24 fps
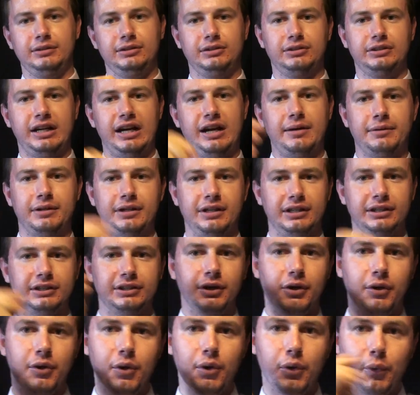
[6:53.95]
grab it and
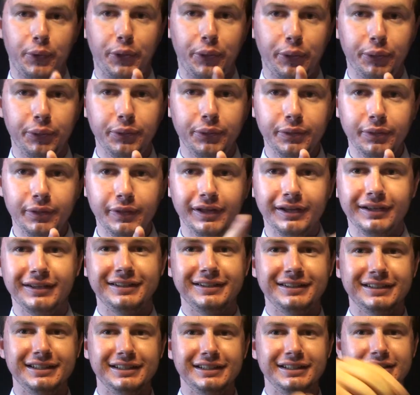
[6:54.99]
go,
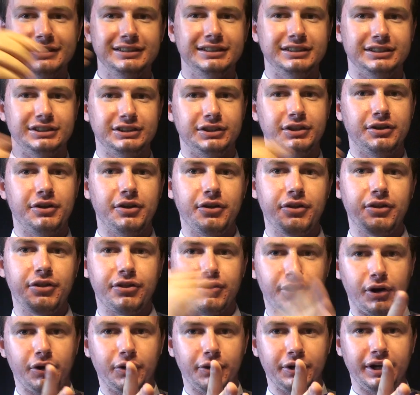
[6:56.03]
just
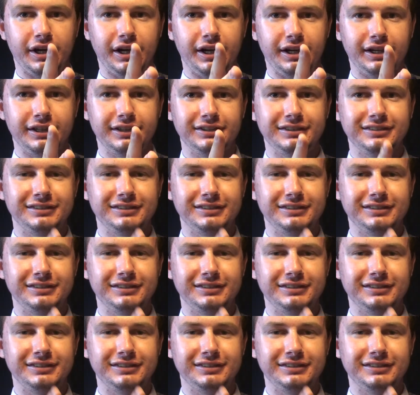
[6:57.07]
throw it on.